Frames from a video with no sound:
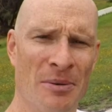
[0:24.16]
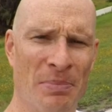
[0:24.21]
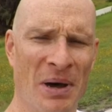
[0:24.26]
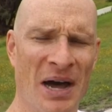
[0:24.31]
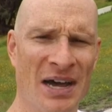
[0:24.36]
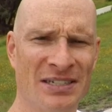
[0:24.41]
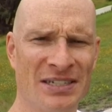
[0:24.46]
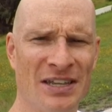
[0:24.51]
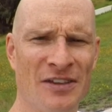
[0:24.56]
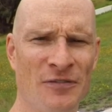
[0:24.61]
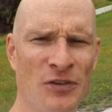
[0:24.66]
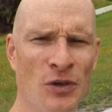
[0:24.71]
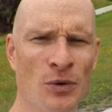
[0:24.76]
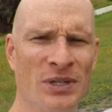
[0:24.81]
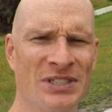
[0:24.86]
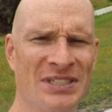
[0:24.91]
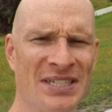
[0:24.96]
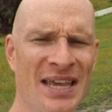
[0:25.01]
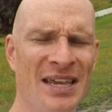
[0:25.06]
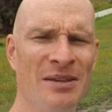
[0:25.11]
But if you
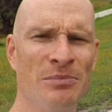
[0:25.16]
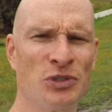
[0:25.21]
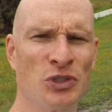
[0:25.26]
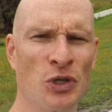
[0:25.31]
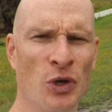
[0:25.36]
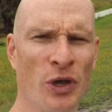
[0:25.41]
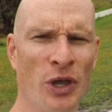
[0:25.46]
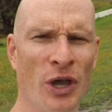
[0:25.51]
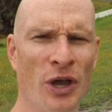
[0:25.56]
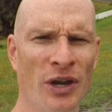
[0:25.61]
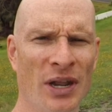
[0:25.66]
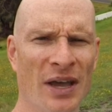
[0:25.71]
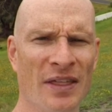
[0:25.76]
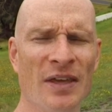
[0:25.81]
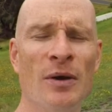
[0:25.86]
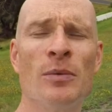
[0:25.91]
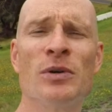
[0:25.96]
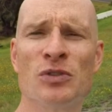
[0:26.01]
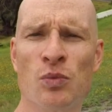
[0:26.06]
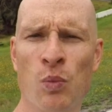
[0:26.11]
were Team Toyota,
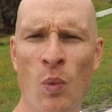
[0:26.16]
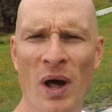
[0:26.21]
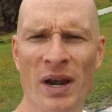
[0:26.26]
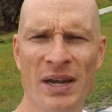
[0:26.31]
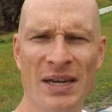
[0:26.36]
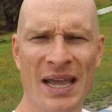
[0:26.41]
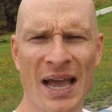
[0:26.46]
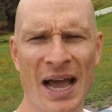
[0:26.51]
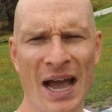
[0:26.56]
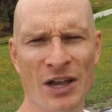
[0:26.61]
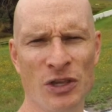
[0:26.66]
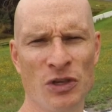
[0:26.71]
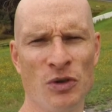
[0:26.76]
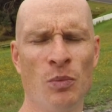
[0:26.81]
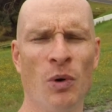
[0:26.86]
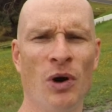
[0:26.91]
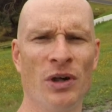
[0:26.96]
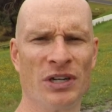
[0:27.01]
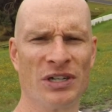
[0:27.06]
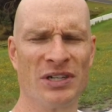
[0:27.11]
there was one car
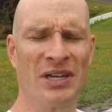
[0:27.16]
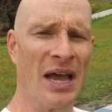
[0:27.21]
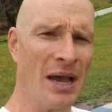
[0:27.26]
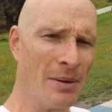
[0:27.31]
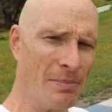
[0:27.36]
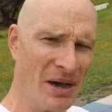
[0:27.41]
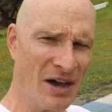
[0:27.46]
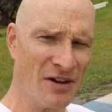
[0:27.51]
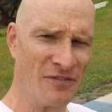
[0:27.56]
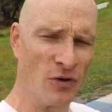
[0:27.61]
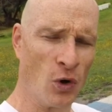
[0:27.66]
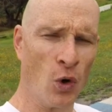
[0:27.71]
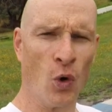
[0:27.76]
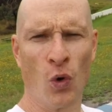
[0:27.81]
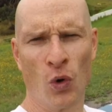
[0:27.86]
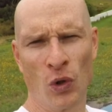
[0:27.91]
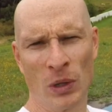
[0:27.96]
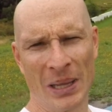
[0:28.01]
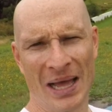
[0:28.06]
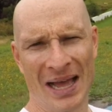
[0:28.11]
you wanted above
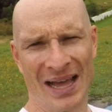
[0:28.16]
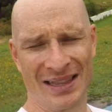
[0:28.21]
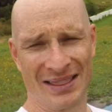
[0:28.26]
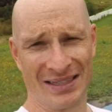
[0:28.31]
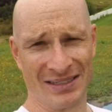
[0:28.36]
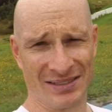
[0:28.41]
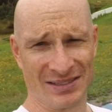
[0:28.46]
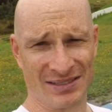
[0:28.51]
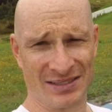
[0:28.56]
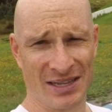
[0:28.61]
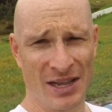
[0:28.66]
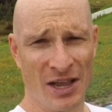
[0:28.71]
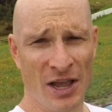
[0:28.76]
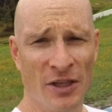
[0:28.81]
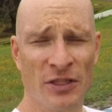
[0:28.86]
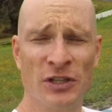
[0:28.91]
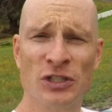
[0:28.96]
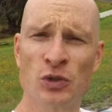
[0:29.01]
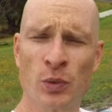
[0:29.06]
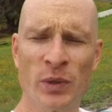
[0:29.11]
all others,
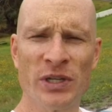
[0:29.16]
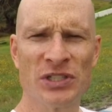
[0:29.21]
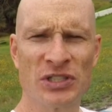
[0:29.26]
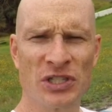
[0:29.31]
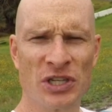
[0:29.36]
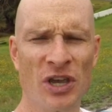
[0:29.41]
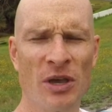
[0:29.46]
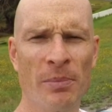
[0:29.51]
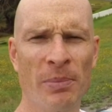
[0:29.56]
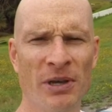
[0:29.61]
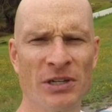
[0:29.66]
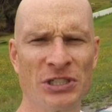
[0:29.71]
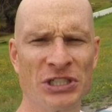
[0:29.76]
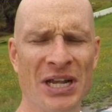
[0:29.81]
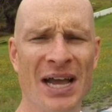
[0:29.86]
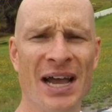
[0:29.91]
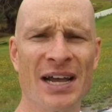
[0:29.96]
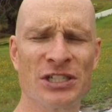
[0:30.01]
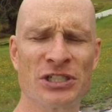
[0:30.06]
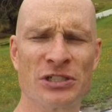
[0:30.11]
the
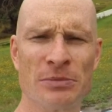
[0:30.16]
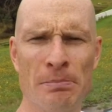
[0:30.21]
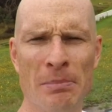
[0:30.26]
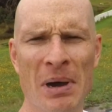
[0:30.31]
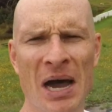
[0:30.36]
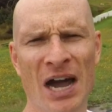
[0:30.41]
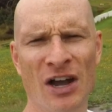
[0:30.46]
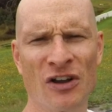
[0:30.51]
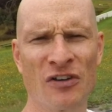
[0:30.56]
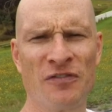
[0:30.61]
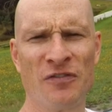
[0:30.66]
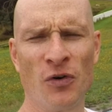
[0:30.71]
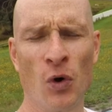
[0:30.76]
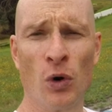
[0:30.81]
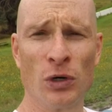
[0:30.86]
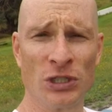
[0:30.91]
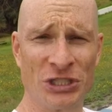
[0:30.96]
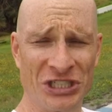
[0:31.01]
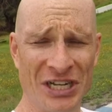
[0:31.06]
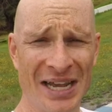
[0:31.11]
twin-turbocharged Mark
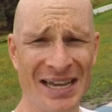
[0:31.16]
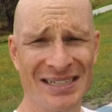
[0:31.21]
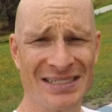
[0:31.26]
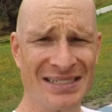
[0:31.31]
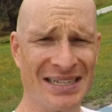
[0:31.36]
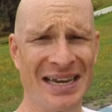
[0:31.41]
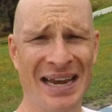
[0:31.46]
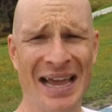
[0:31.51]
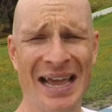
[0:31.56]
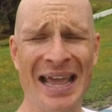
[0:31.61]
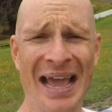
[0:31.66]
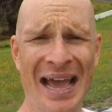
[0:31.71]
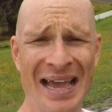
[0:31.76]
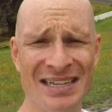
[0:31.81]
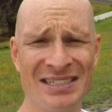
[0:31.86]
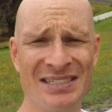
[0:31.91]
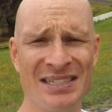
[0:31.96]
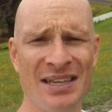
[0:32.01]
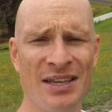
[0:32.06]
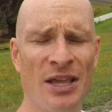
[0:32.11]
four J Z A
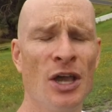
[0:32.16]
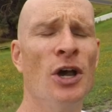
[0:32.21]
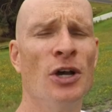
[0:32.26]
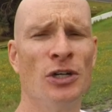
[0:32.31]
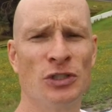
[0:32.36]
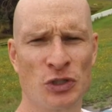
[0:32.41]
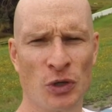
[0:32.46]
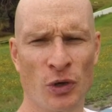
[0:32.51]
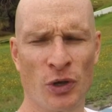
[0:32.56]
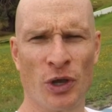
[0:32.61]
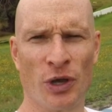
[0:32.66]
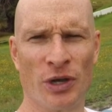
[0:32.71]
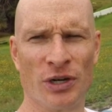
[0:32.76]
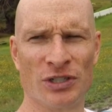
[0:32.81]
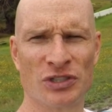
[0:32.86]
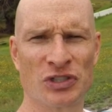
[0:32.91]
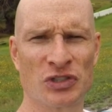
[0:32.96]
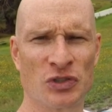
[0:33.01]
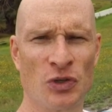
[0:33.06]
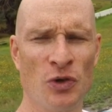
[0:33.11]
eighty
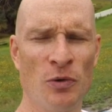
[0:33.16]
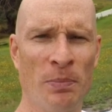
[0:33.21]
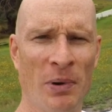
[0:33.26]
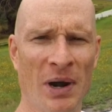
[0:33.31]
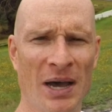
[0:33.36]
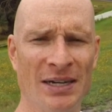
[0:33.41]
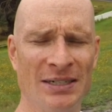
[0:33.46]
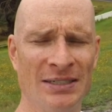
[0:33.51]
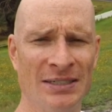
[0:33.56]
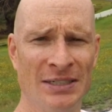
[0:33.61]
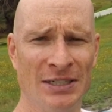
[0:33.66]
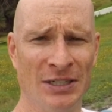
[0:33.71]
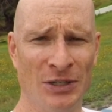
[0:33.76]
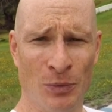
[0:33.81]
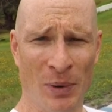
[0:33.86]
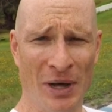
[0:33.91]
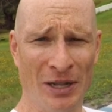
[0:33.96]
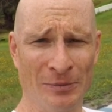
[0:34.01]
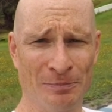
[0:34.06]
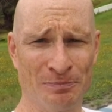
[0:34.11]
Toyota Supra.
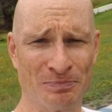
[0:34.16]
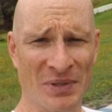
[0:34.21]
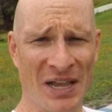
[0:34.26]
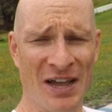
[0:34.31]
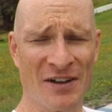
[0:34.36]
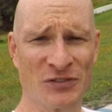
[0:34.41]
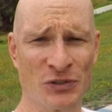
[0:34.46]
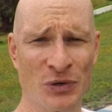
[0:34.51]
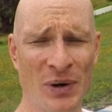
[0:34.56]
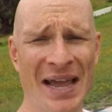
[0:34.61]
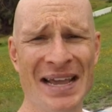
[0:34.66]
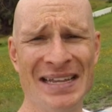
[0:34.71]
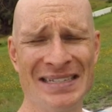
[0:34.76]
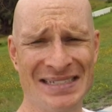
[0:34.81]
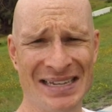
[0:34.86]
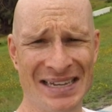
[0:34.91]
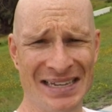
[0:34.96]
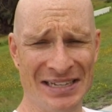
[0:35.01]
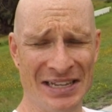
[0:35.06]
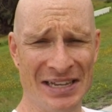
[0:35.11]
Well, after
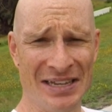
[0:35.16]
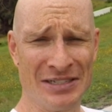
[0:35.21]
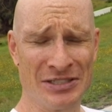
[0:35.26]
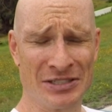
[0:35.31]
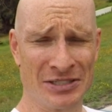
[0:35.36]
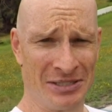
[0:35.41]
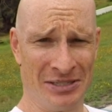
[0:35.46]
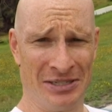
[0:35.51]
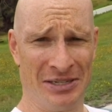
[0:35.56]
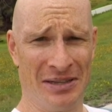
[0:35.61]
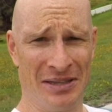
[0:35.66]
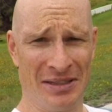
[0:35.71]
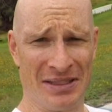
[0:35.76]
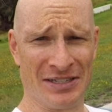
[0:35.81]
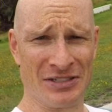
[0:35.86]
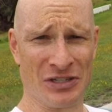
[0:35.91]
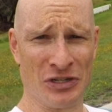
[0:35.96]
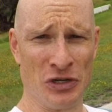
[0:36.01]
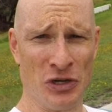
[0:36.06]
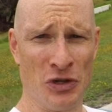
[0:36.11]
eighteen years,
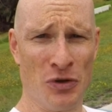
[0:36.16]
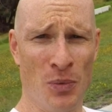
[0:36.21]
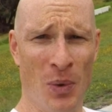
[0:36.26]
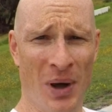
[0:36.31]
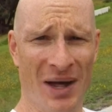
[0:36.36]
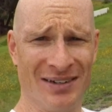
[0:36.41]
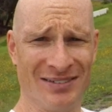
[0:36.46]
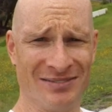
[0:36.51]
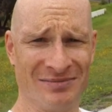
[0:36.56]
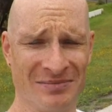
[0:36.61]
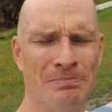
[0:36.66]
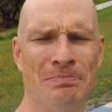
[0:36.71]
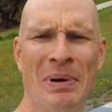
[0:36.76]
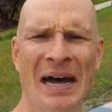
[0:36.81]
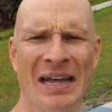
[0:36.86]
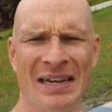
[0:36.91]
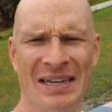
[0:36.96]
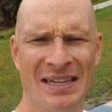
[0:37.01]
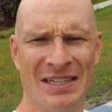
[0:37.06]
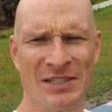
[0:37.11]
there's a new one.
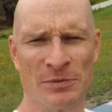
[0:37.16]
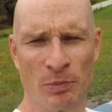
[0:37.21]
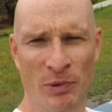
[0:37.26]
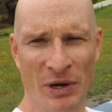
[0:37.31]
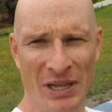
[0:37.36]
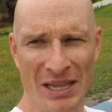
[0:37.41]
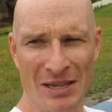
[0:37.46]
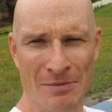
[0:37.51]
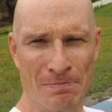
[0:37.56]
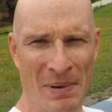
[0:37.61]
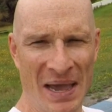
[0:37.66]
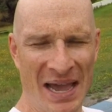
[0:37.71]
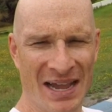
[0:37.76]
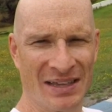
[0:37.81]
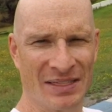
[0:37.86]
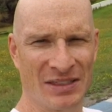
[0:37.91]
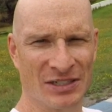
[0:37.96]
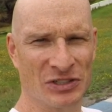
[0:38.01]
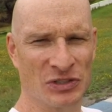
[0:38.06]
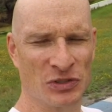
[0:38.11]
But is bringing
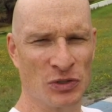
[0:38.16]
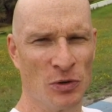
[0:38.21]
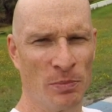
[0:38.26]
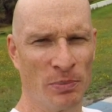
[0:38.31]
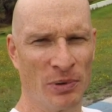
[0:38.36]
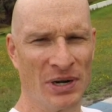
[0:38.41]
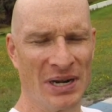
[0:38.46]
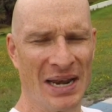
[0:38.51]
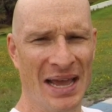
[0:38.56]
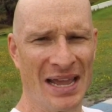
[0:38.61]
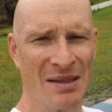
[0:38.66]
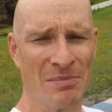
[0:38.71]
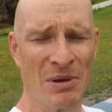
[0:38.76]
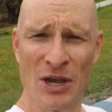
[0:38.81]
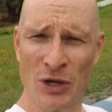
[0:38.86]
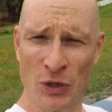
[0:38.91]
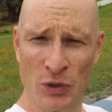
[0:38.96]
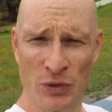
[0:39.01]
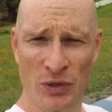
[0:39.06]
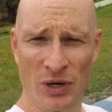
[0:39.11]
back the Supra name
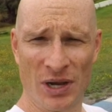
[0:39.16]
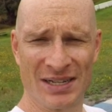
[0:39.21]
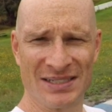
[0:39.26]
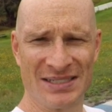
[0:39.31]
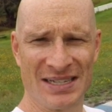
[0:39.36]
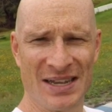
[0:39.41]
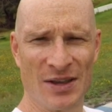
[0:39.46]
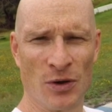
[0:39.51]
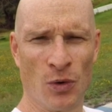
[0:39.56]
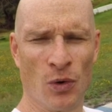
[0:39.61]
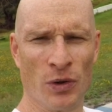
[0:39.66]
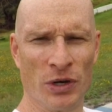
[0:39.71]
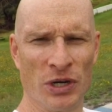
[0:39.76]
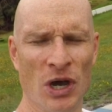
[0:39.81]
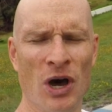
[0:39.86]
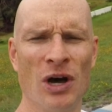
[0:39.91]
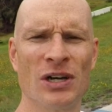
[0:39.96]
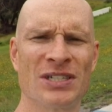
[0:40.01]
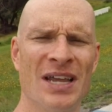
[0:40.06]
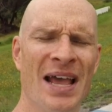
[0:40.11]
a good idea or
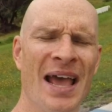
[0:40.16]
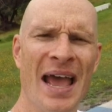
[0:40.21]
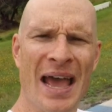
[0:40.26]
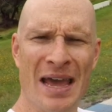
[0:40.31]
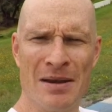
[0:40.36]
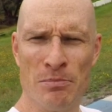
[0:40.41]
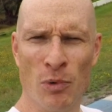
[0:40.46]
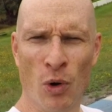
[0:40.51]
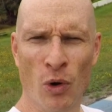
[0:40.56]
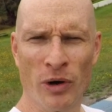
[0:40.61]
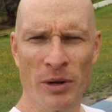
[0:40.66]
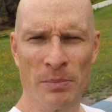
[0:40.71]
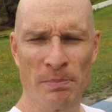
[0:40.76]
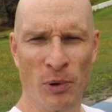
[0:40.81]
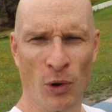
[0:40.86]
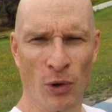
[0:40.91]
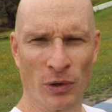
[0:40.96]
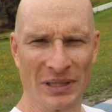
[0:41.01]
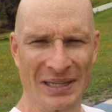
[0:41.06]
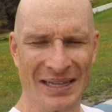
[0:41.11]
not? And more
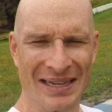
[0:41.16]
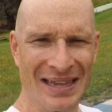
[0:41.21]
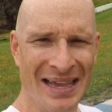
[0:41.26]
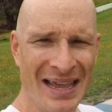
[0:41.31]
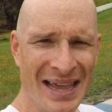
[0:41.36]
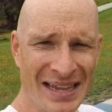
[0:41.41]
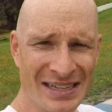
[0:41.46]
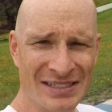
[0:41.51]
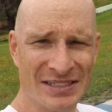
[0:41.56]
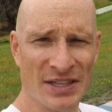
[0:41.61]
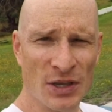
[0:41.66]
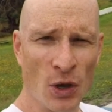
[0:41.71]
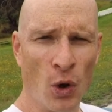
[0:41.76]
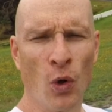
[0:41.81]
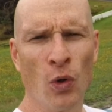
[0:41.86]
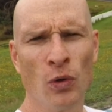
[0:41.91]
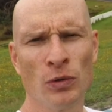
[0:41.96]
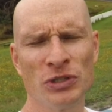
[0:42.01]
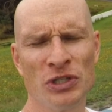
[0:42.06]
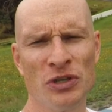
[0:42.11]
importantly, is the
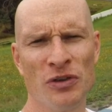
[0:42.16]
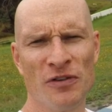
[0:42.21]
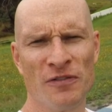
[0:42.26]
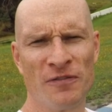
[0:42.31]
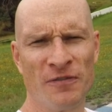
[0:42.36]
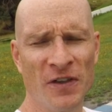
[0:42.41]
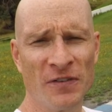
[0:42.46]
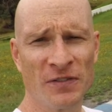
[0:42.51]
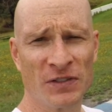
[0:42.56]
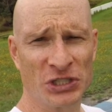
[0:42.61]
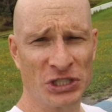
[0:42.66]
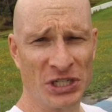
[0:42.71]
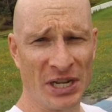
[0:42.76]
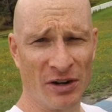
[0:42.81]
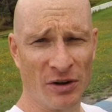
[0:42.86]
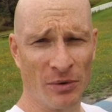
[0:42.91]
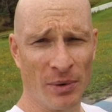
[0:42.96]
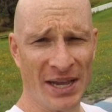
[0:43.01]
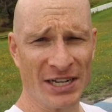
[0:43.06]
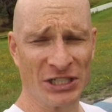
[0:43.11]
all-new
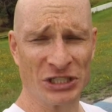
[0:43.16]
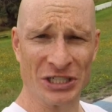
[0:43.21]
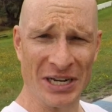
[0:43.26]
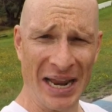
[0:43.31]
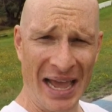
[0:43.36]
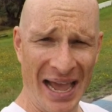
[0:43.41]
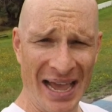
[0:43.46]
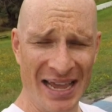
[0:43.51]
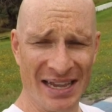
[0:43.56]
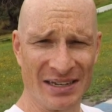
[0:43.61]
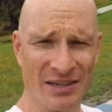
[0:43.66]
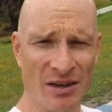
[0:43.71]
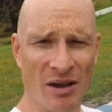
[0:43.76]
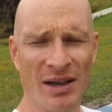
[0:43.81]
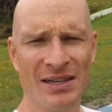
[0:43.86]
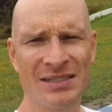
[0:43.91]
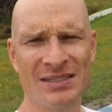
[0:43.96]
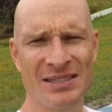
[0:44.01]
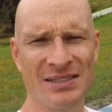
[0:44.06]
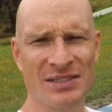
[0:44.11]
fifth-generation A
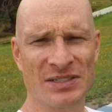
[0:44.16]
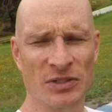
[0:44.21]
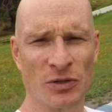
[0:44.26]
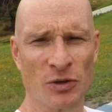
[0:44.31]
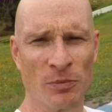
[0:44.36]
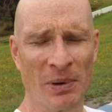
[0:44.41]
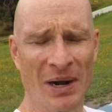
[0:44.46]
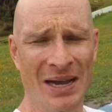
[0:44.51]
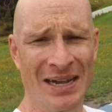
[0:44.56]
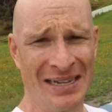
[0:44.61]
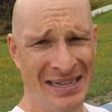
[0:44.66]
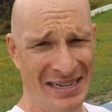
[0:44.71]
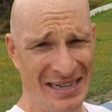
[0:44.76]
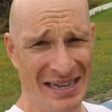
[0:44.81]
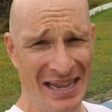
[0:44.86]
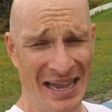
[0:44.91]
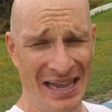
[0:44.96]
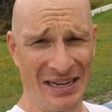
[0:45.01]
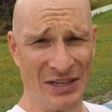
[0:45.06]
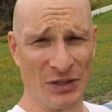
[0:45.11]
ninety Supra
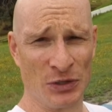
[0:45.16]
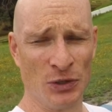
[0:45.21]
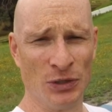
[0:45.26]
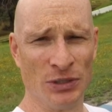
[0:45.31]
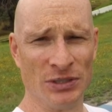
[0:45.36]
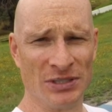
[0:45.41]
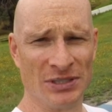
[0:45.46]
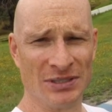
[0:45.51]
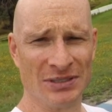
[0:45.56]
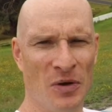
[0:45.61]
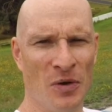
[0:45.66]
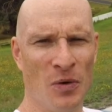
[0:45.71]
any good?